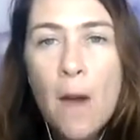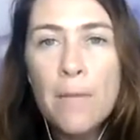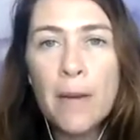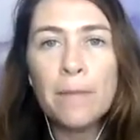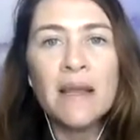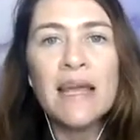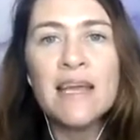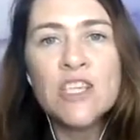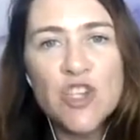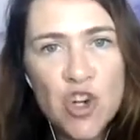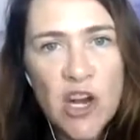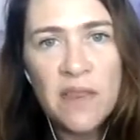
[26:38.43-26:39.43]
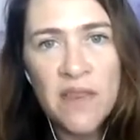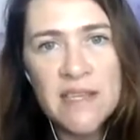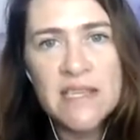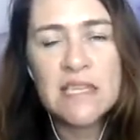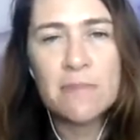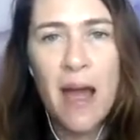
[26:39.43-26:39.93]
but please treat this
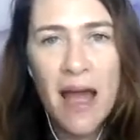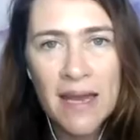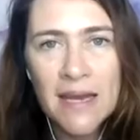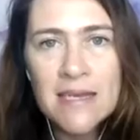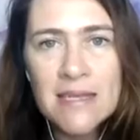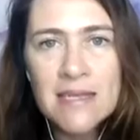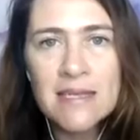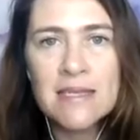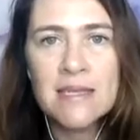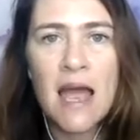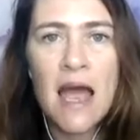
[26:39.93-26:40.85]
space